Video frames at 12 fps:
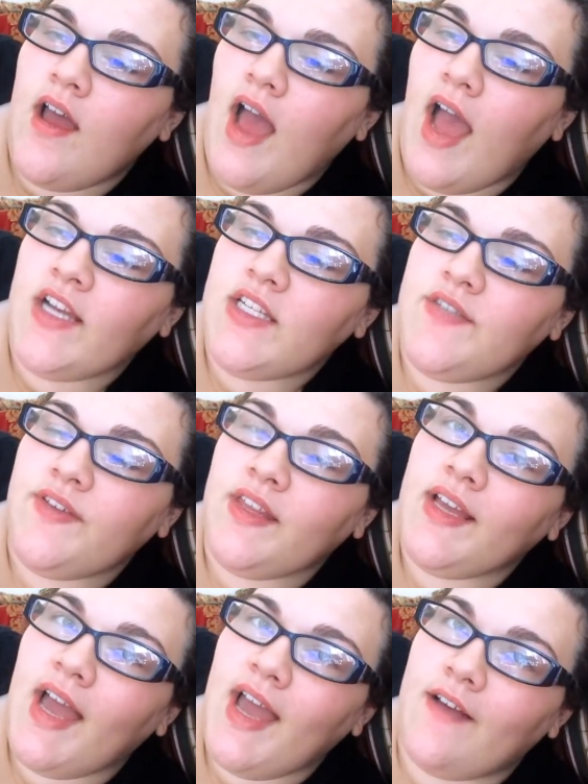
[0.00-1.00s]
I just feel
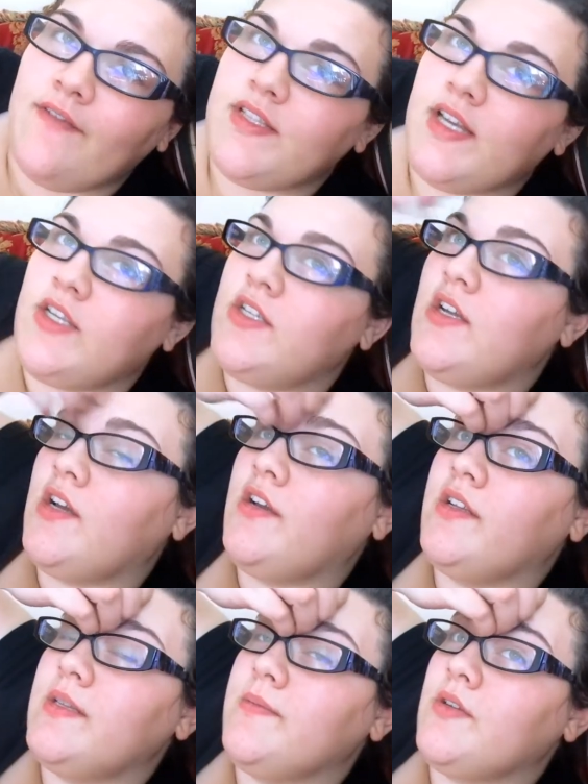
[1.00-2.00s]
like I have such a
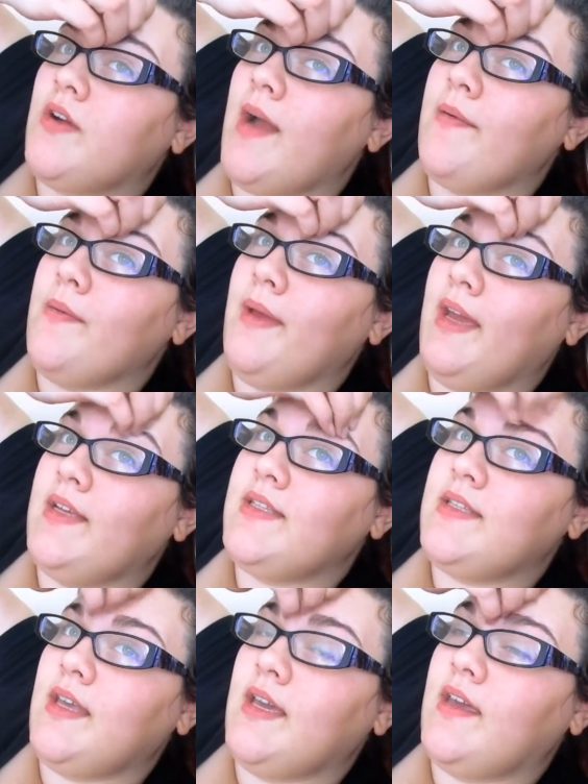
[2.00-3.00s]
good subscriber
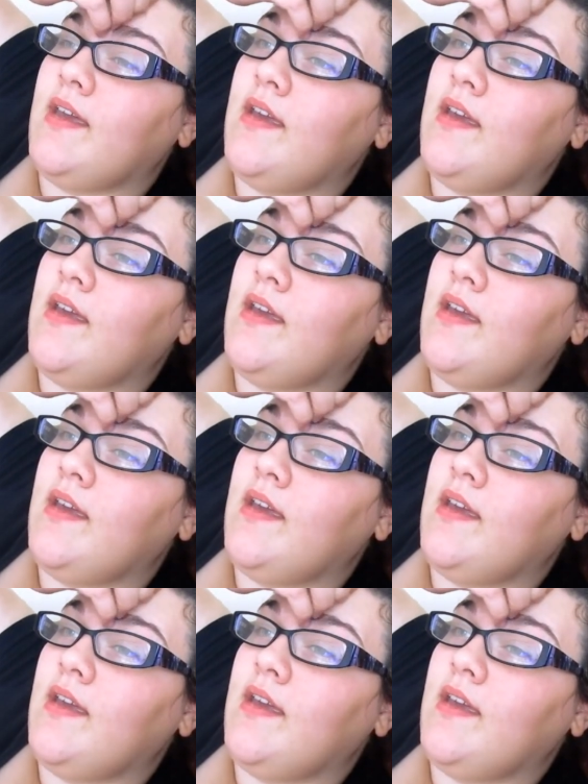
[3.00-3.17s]
base, like,